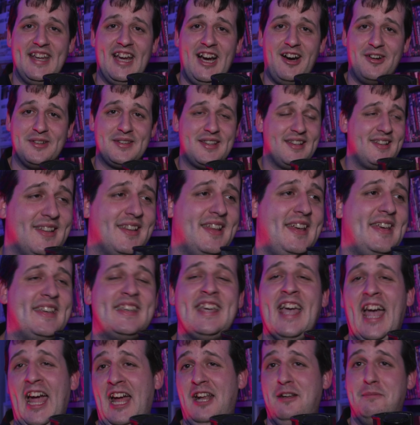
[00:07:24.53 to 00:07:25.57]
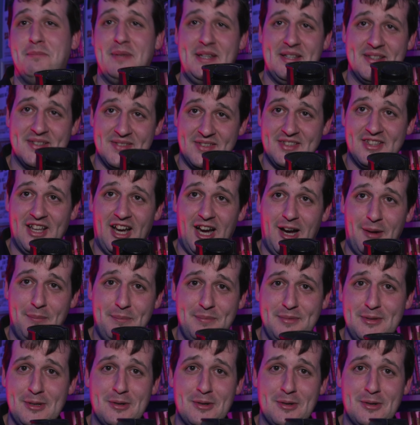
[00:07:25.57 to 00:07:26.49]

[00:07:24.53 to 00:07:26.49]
out. They can't be stopped.